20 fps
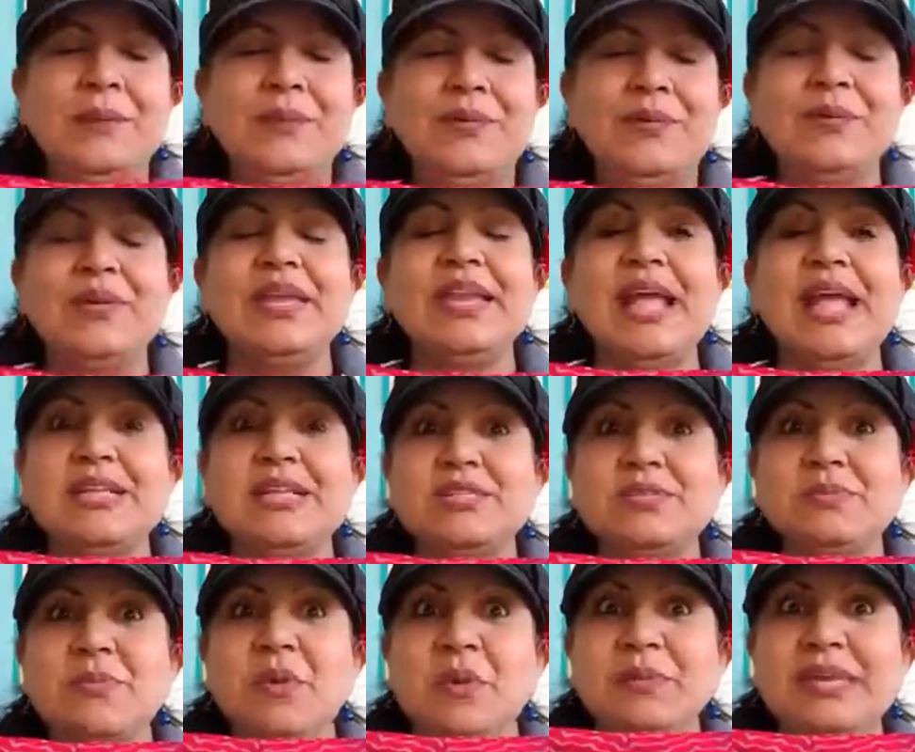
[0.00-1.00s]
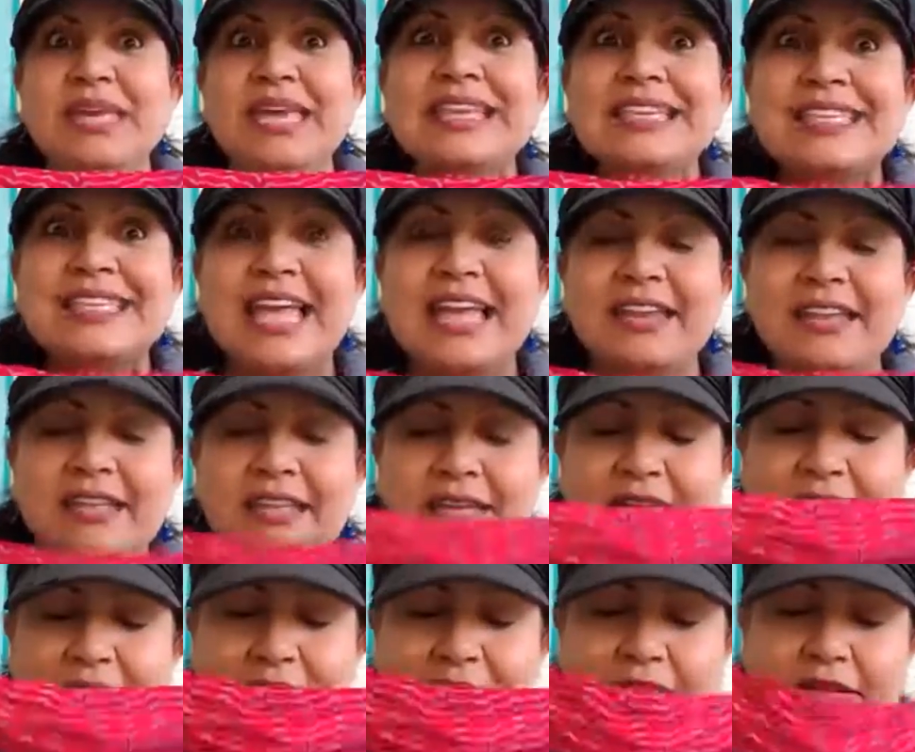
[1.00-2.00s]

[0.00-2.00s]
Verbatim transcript: You can ask mommy and daddy